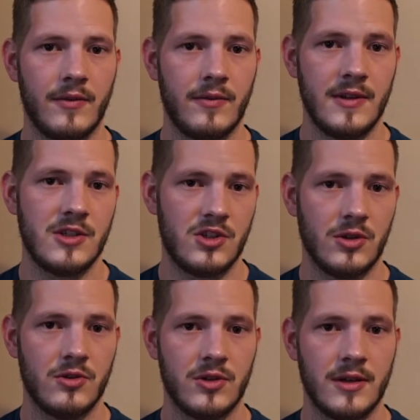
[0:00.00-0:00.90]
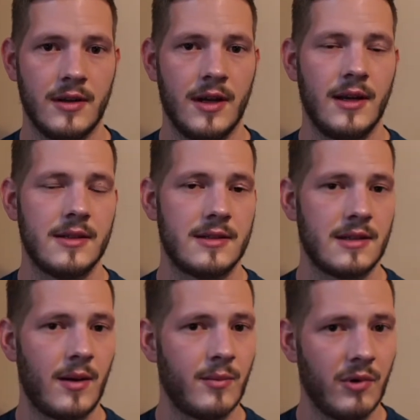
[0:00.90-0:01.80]
these children,
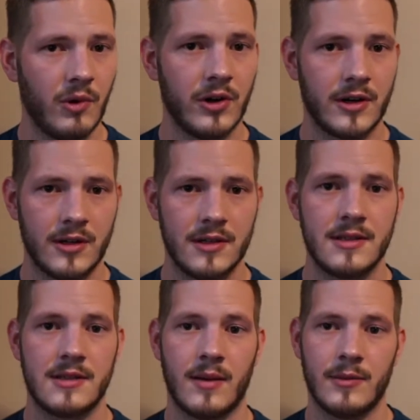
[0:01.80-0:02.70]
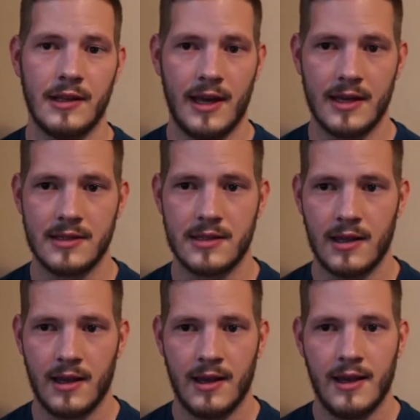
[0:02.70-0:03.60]
some more, some
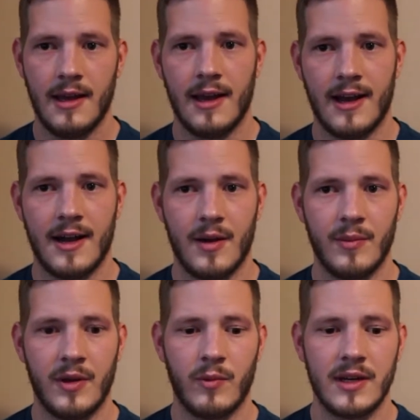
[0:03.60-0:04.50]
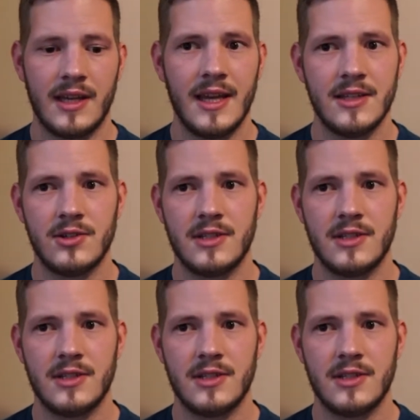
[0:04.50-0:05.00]
less. And when kids or